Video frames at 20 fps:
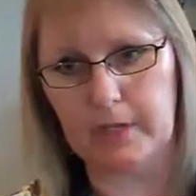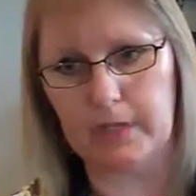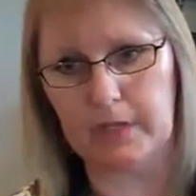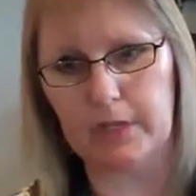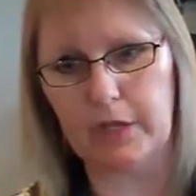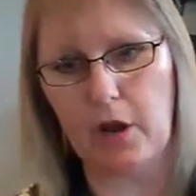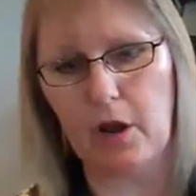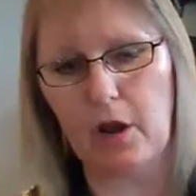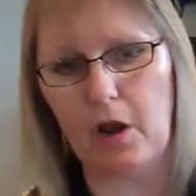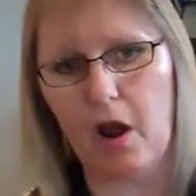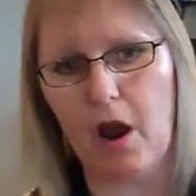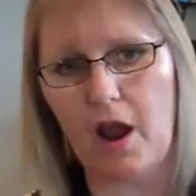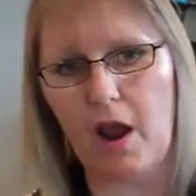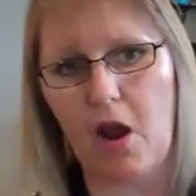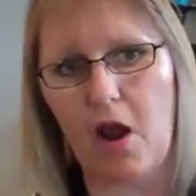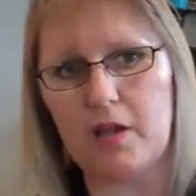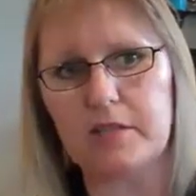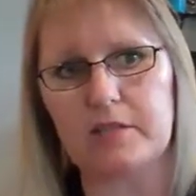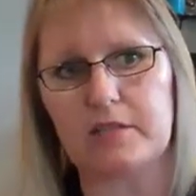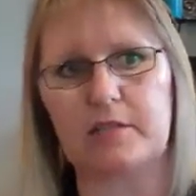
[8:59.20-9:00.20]
you know,
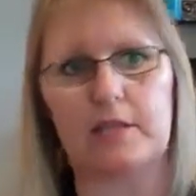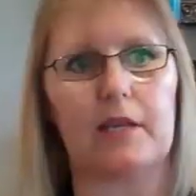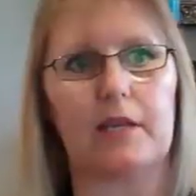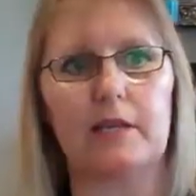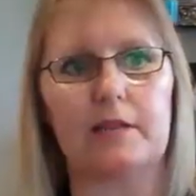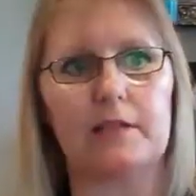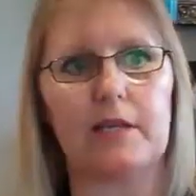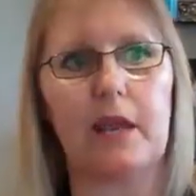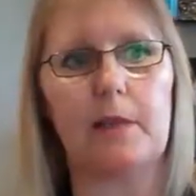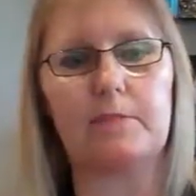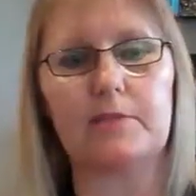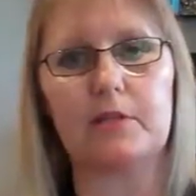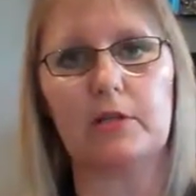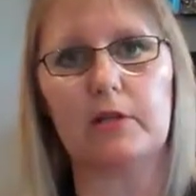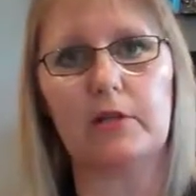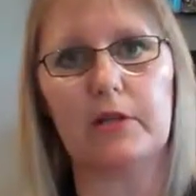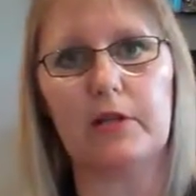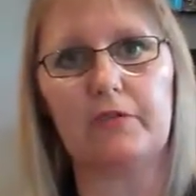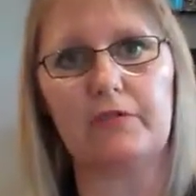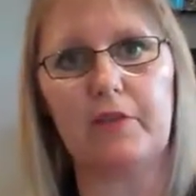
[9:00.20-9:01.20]
I, I just think it's
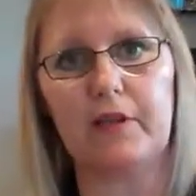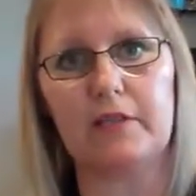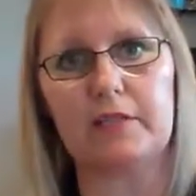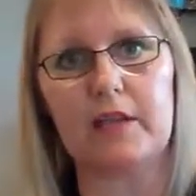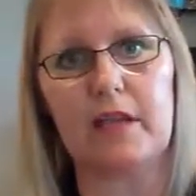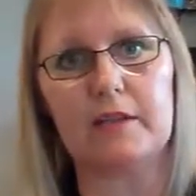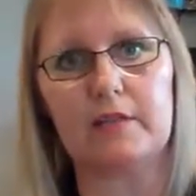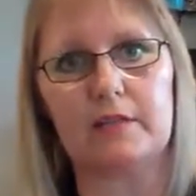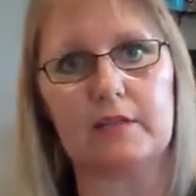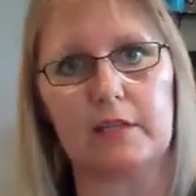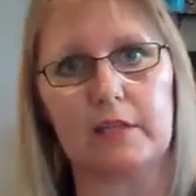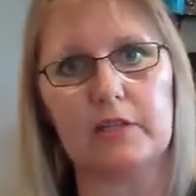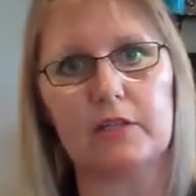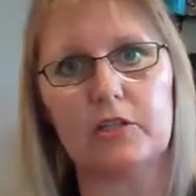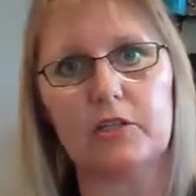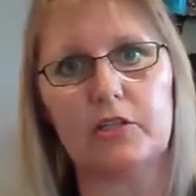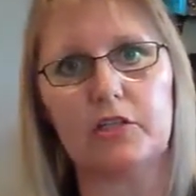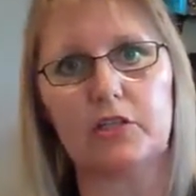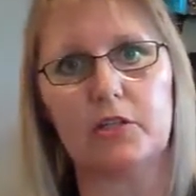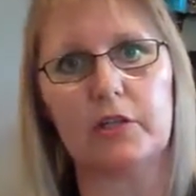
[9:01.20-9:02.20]
absolutely fantastic
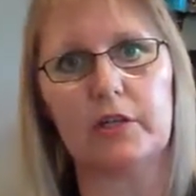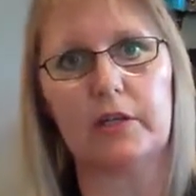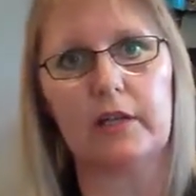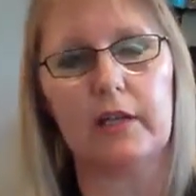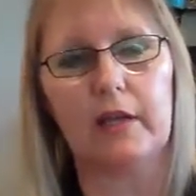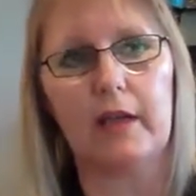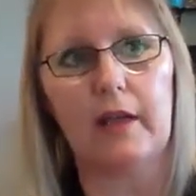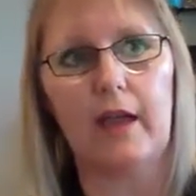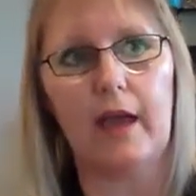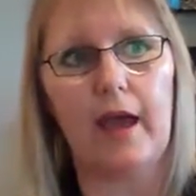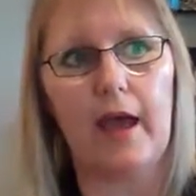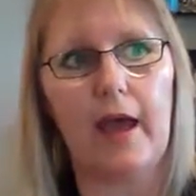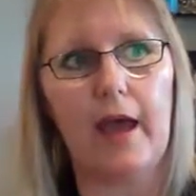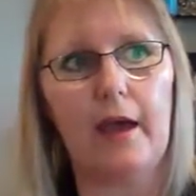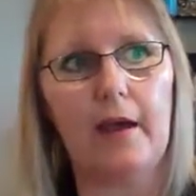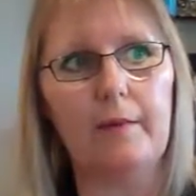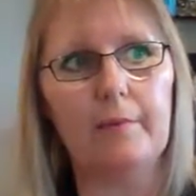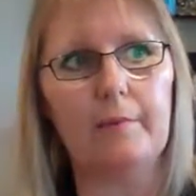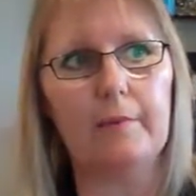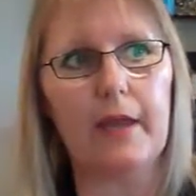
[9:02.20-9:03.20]
industry.
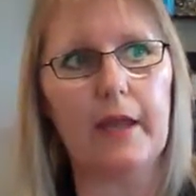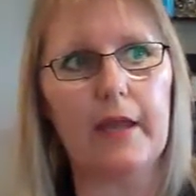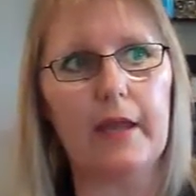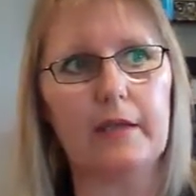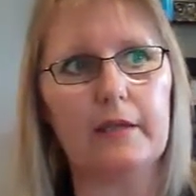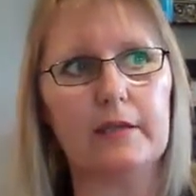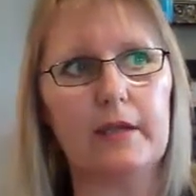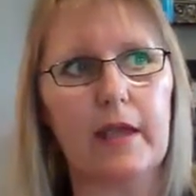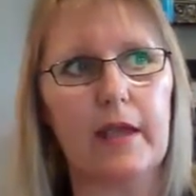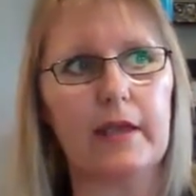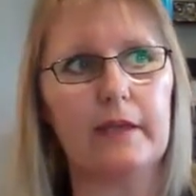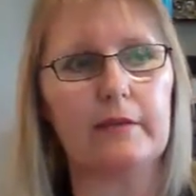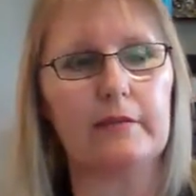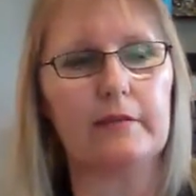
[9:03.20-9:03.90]
Um, and and